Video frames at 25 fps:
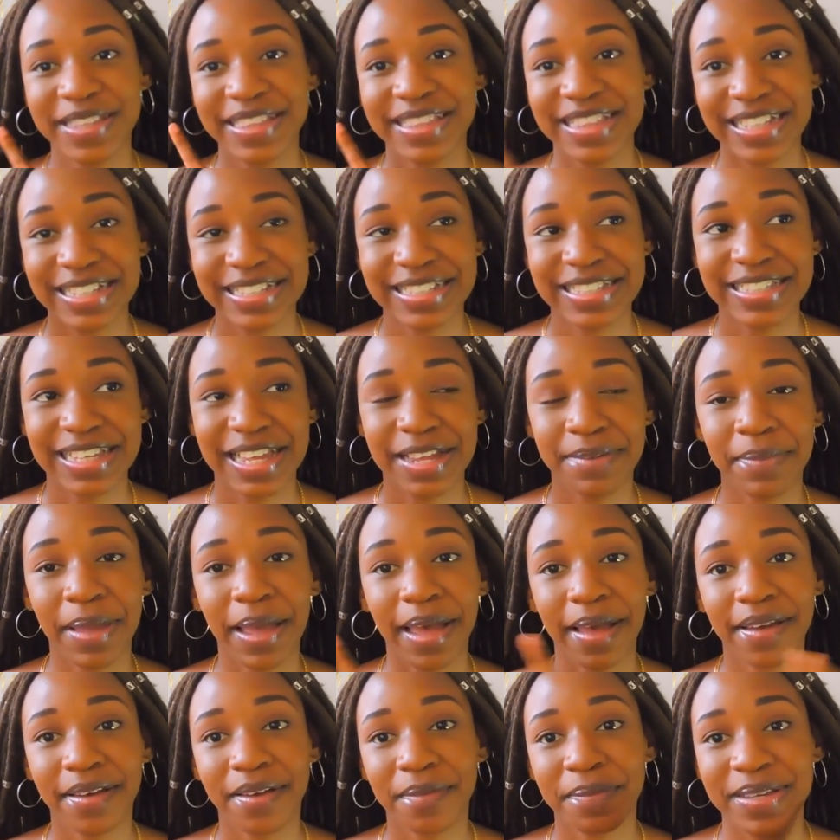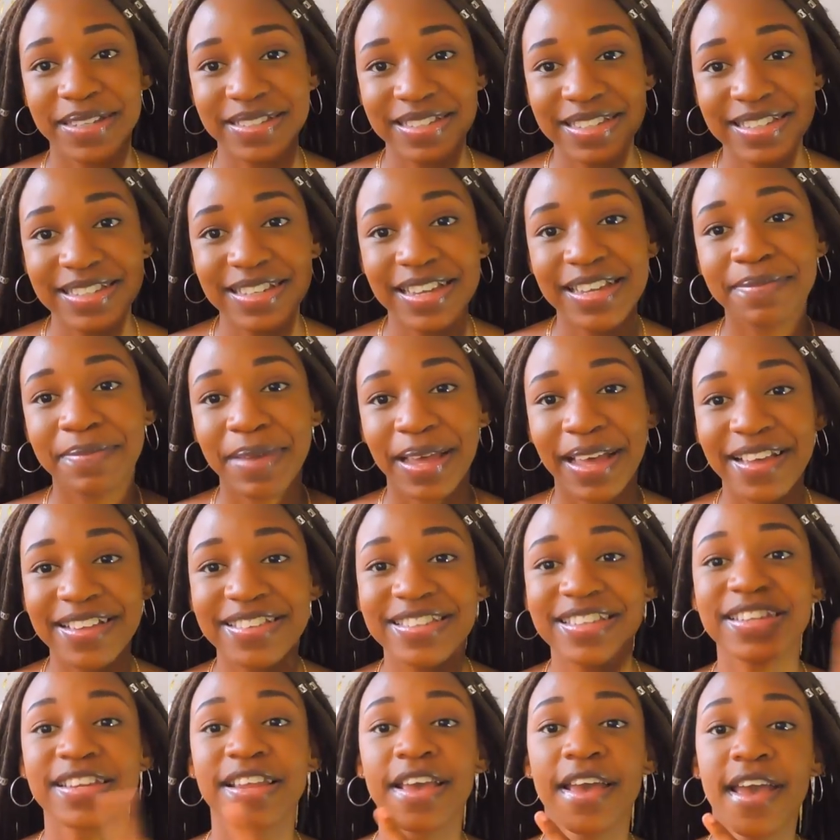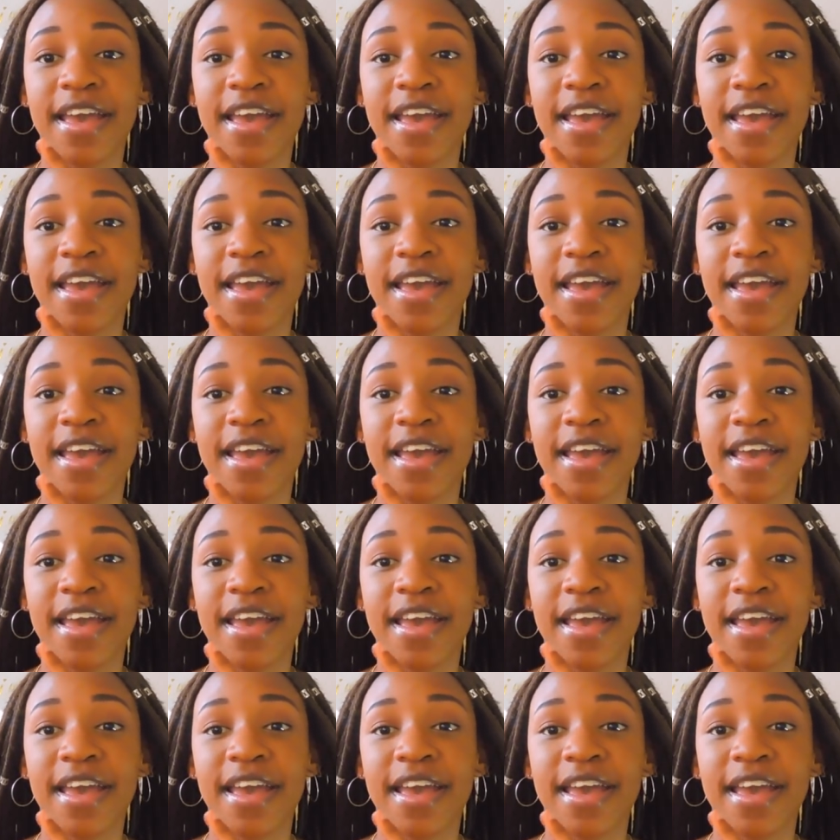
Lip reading: this, and like my sister and my cousin